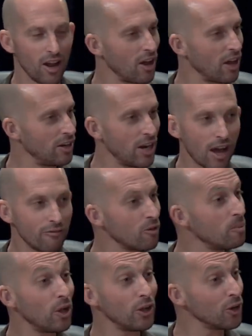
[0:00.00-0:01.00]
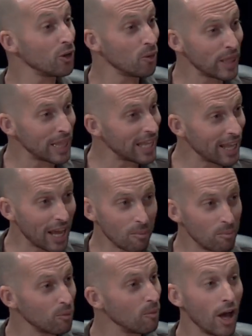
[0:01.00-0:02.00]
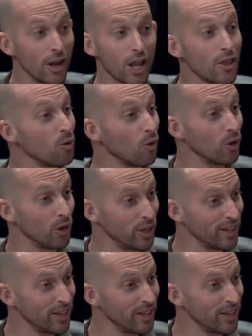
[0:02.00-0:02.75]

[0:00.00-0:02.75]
not familiar with another world.